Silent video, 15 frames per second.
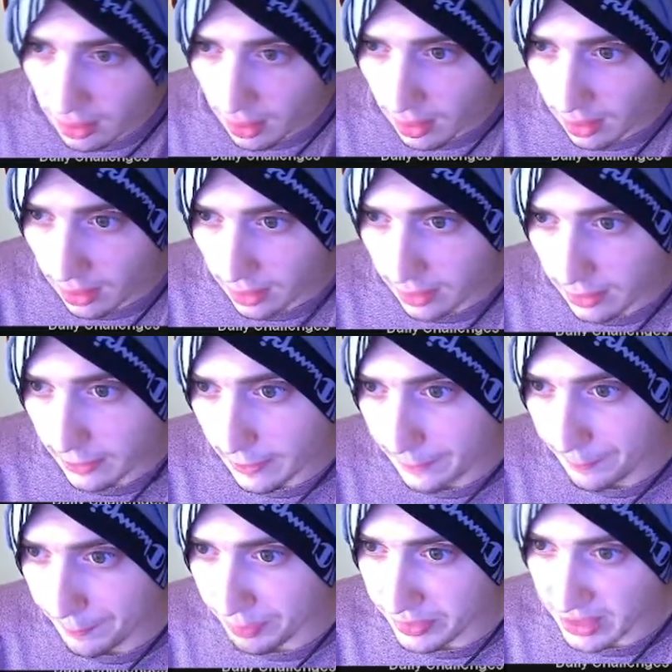
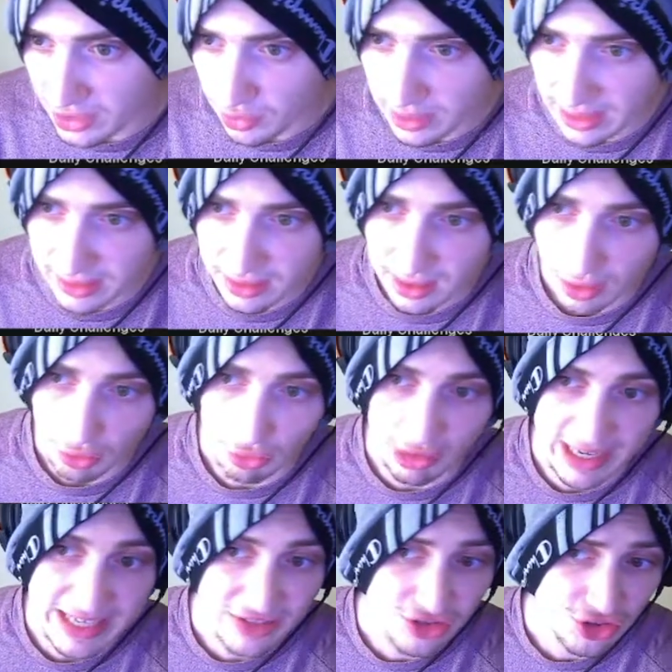Um, next we get into the
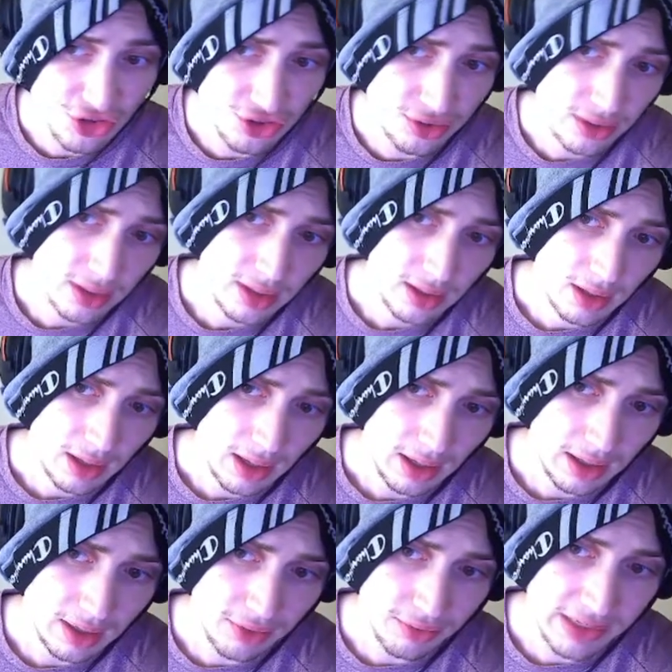range
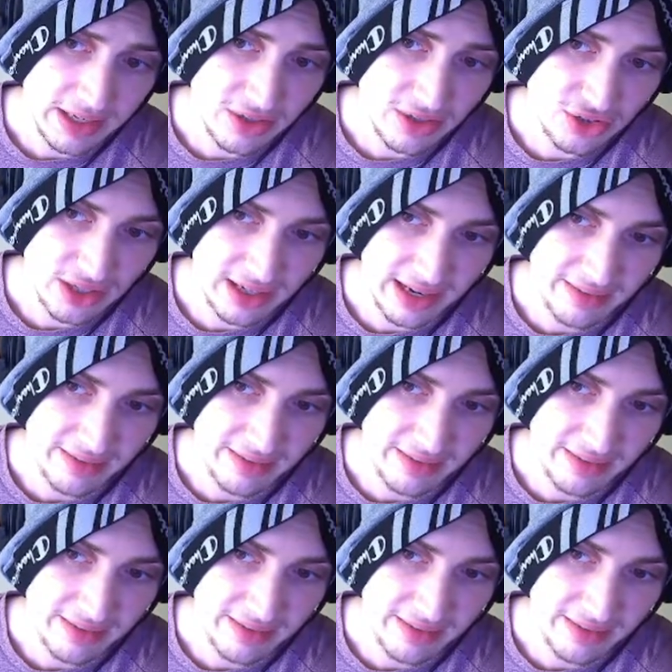uh, range, and I have